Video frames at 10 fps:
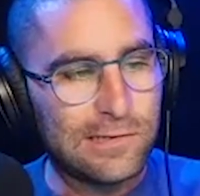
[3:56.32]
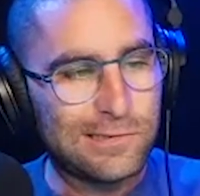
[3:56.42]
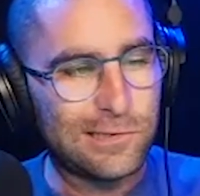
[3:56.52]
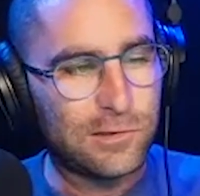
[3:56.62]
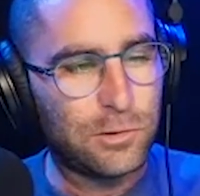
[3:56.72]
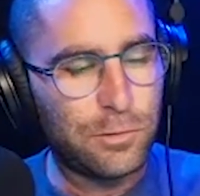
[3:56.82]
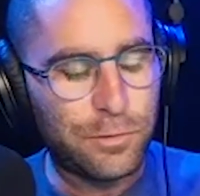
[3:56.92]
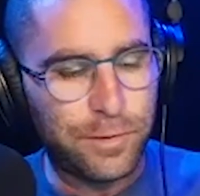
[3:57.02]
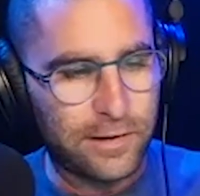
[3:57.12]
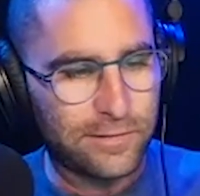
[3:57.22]
to
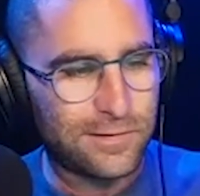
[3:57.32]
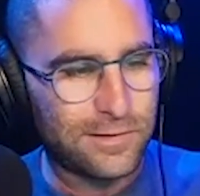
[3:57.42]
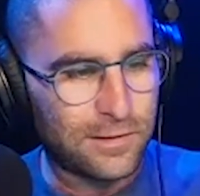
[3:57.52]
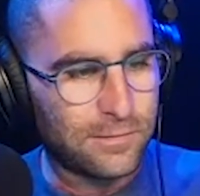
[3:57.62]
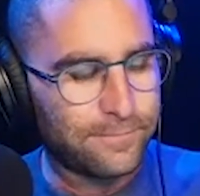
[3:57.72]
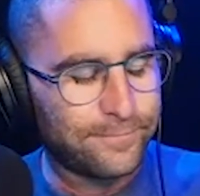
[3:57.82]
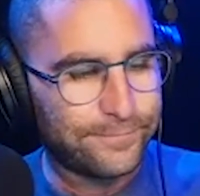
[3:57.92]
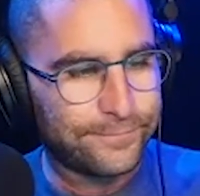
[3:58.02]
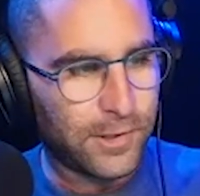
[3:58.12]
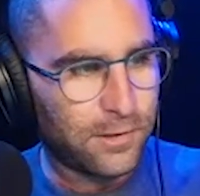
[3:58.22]
2000 and
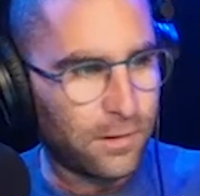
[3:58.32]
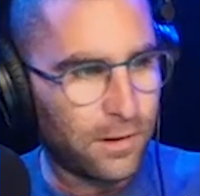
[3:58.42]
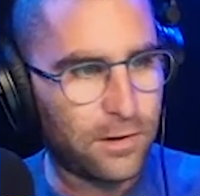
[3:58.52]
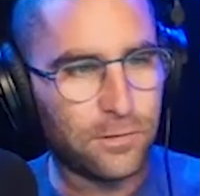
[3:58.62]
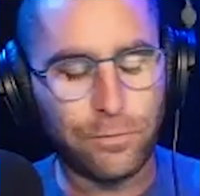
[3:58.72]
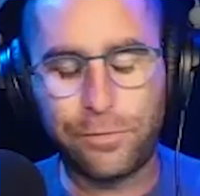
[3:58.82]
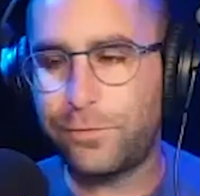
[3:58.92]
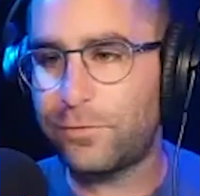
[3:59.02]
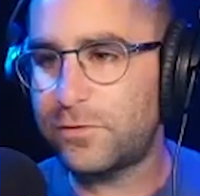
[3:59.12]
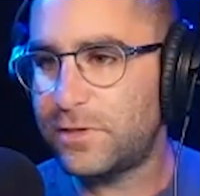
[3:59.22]
I don't know
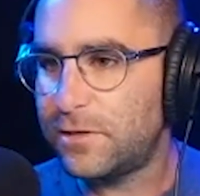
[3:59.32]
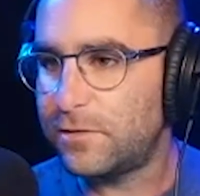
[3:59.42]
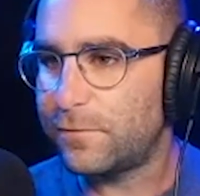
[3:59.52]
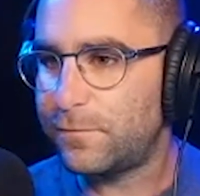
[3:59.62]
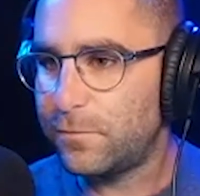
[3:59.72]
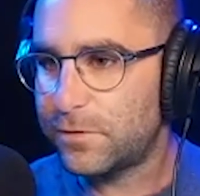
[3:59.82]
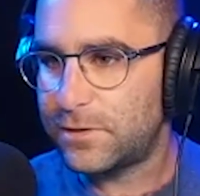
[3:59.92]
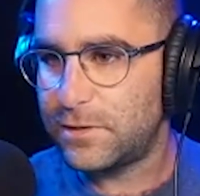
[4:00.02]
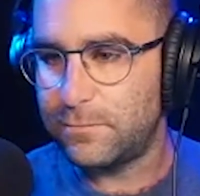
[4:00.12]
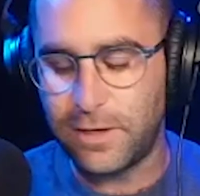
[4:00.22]
13 or 14